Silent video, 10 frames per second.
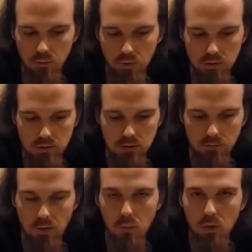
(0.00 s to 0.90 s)
reasons
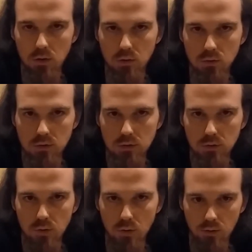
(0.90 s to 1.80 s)
if I want to use a
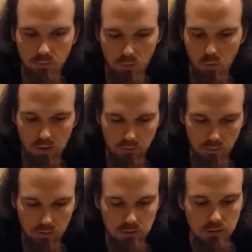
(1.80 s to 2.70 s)
controller for
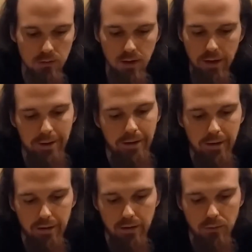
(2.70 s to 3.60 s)
whatever reason.
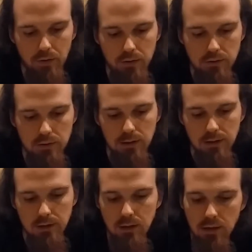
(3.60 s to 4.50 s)
Anyways,
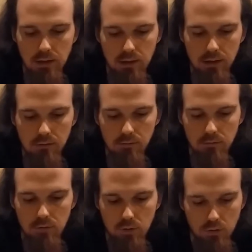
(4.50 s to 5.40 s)
the
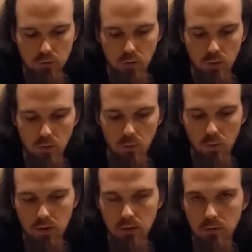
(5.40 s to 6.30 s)
controller
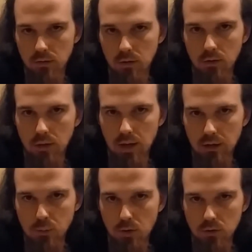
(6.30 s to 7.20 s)
would, on the
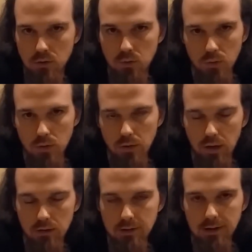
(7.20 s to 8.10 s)
Xbox controller,
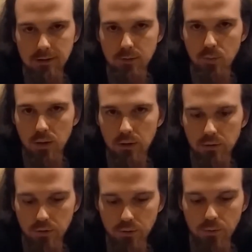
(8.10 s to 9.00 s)
it's set to player
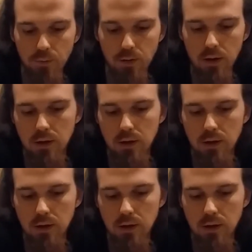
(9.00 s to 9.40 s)
2.